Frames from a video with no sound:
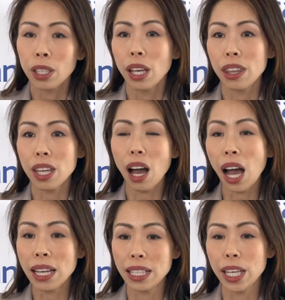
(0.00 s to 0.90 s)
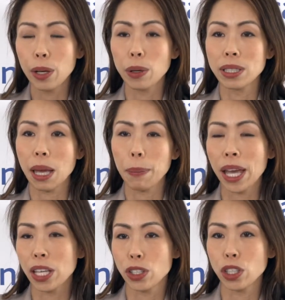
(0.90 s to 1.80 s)
and the idea was that
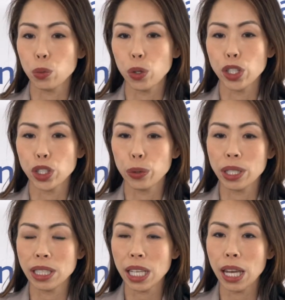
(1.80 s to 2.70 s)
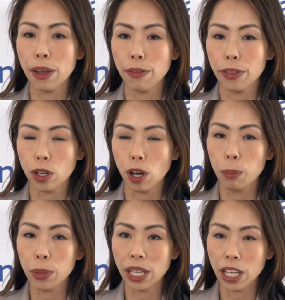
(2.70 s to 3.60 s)
patients were to receive the
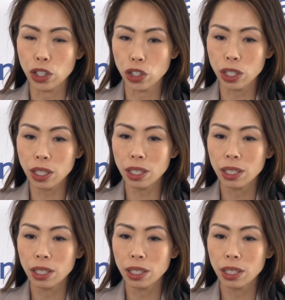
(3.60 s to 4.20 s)
combination